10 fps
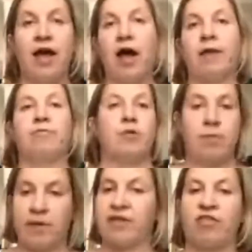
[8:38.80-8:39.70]
And
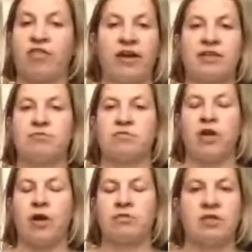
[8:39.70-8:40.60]
probably the thing is,
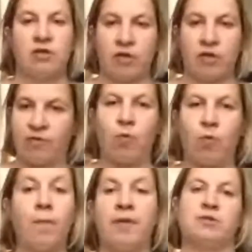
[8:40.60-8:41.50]
to look for
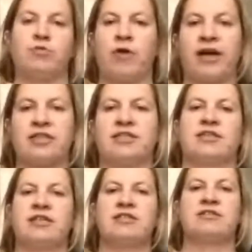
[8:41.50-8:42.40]
what best
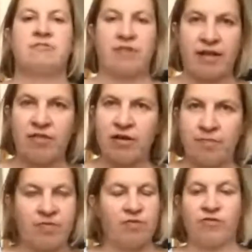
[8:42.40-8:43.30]
practice is in
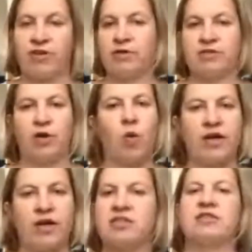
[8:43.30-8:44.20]
the field in
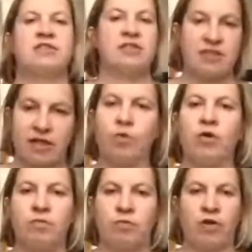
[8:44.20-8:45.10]
question, to see
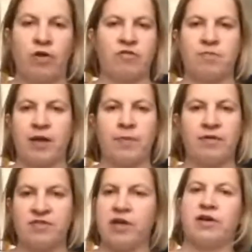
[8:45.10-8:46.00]
what other
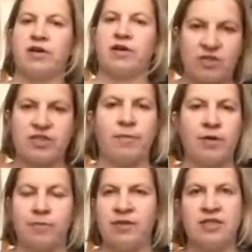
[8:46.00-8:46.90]
people have done, what's
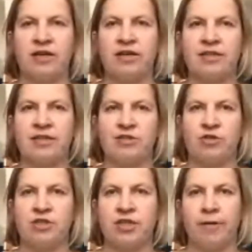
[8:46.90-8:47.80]
generally been done in the
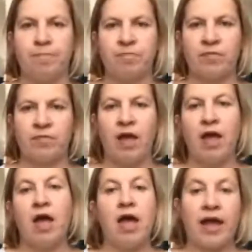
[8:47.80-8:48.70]
literature.
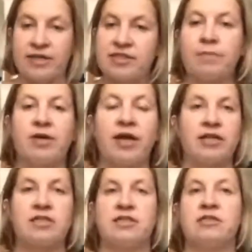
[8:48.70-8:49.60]
In some
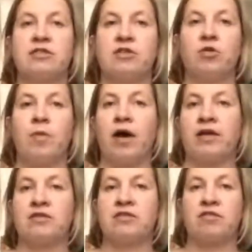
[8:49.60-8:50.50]
cases, you
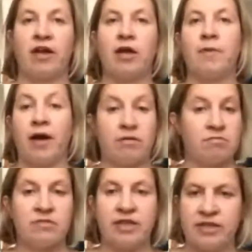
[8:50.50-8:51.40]
might think about
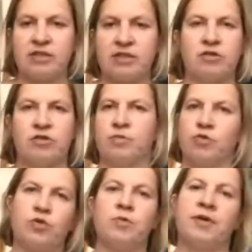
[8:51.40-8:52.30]
needing to do some
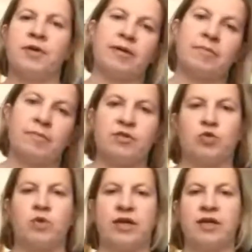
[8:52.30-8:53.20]
grouping
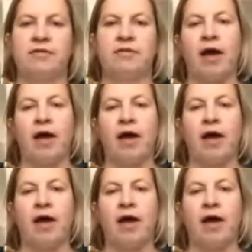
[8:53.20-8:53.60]
between